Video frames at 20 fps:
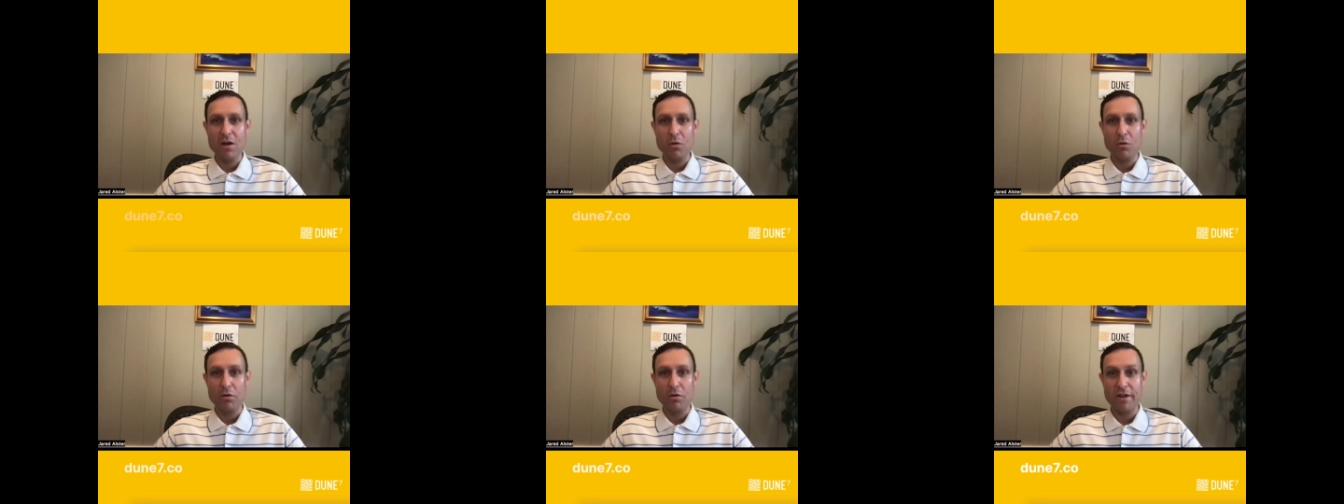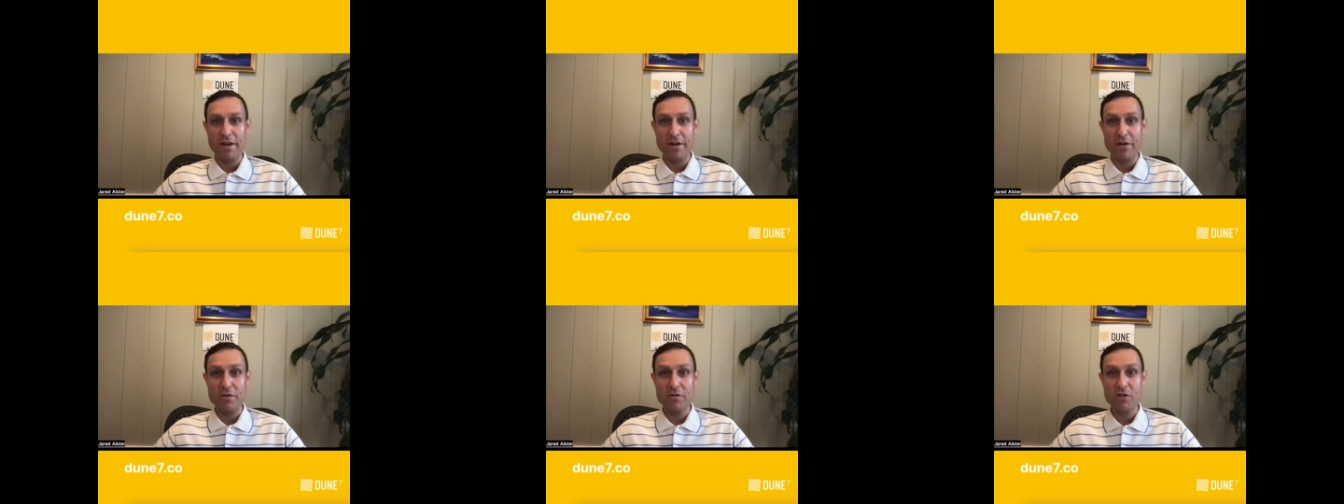Well,
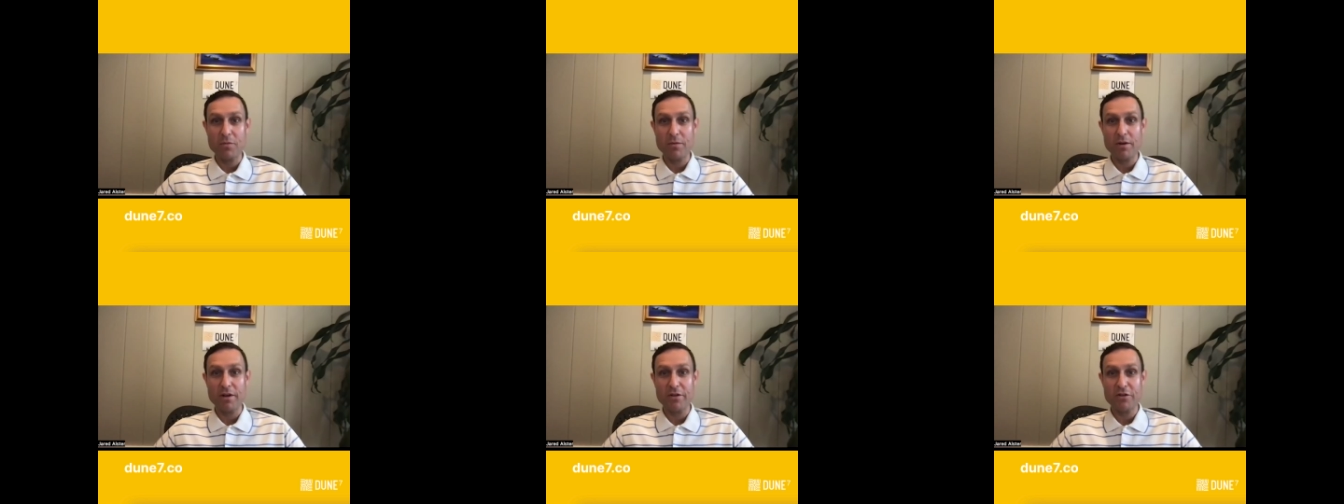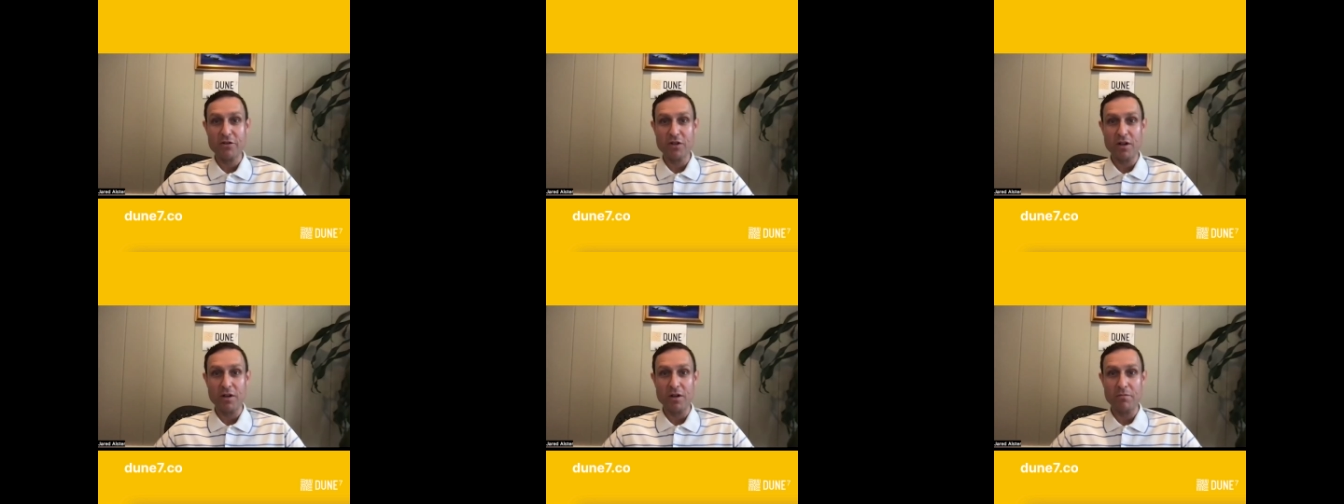thank you so
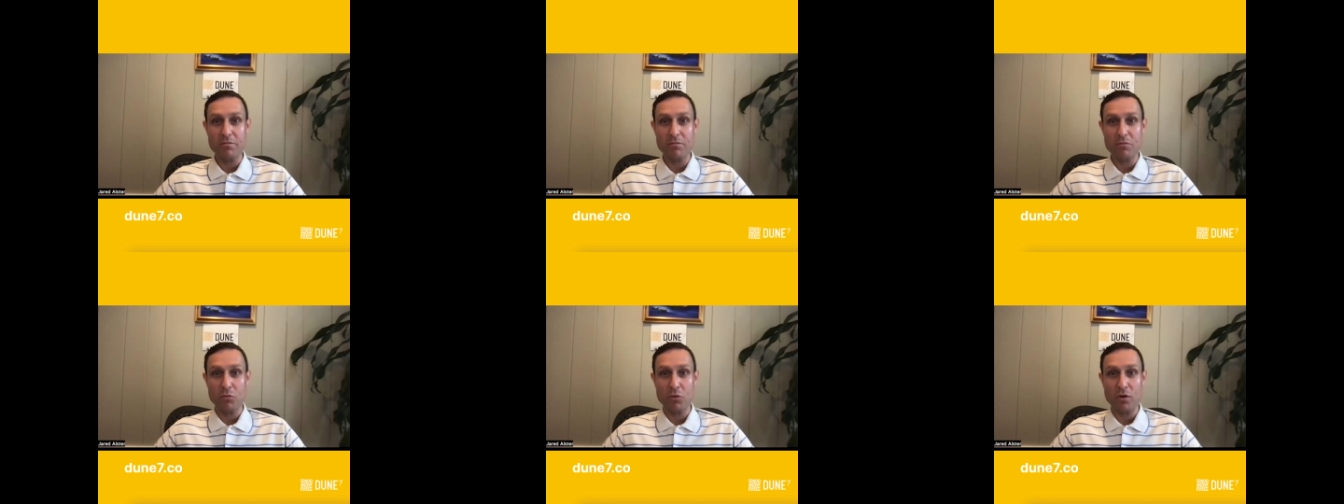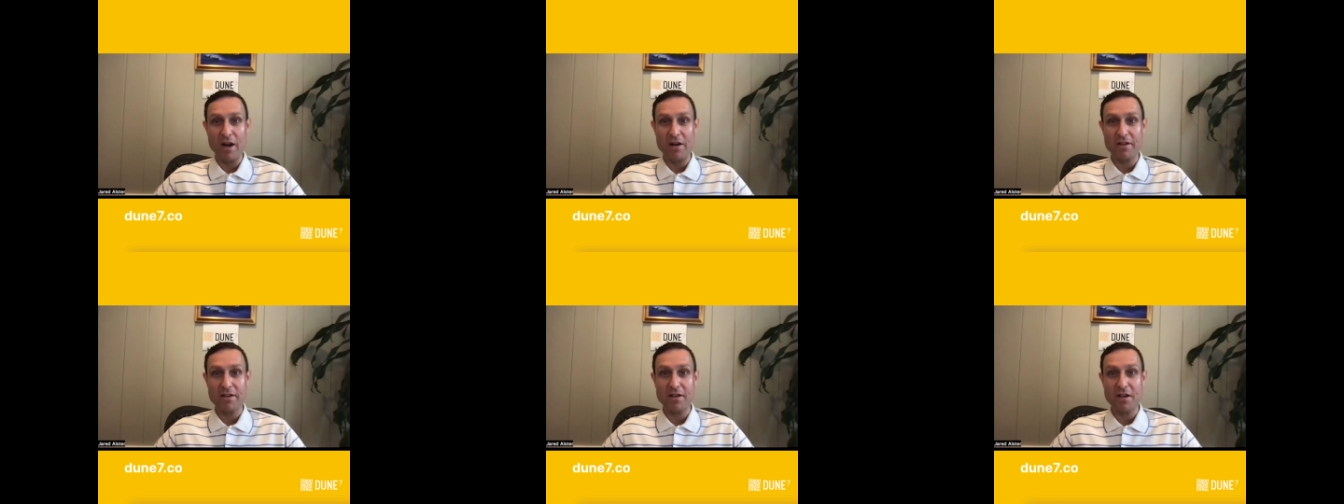much.
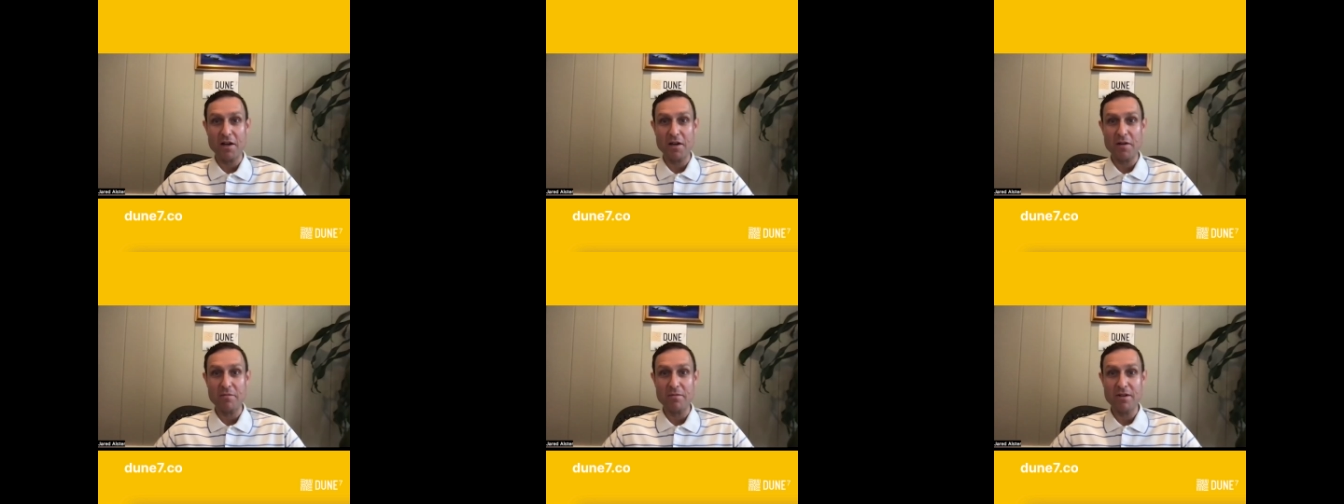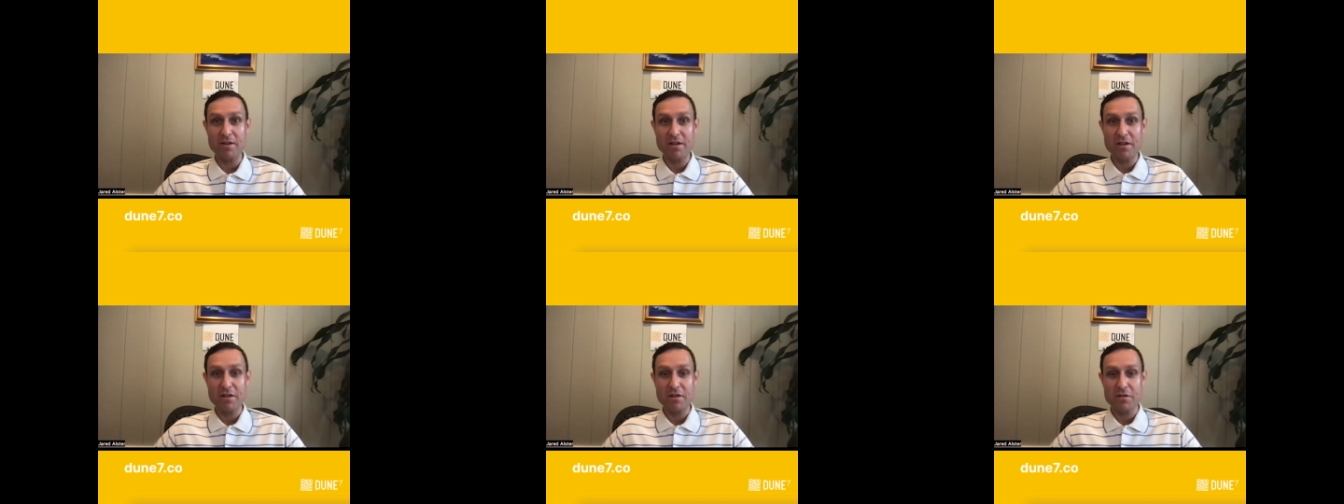We're out of
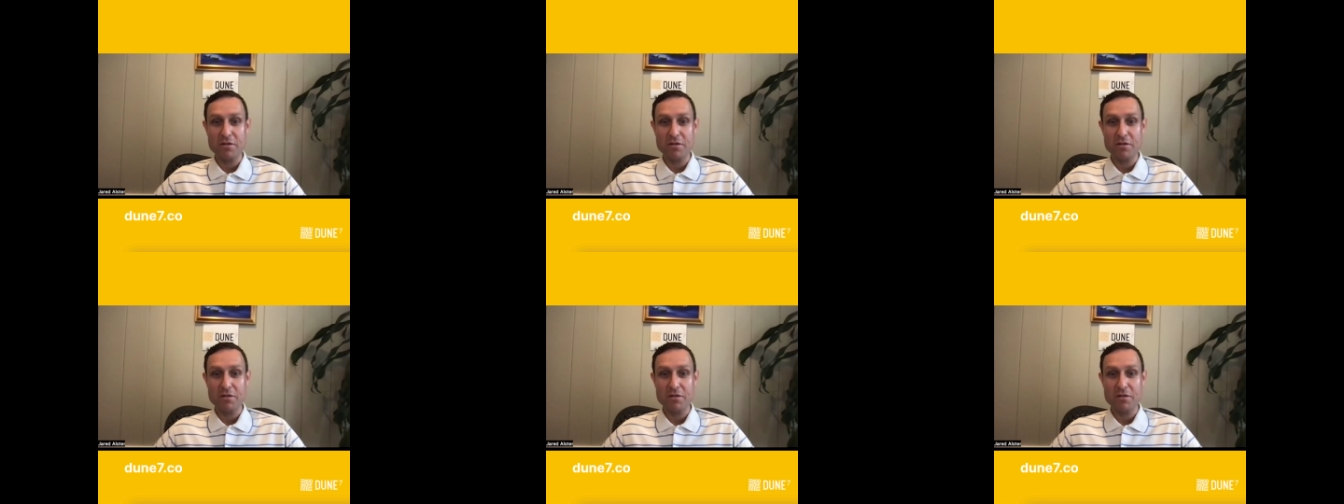time,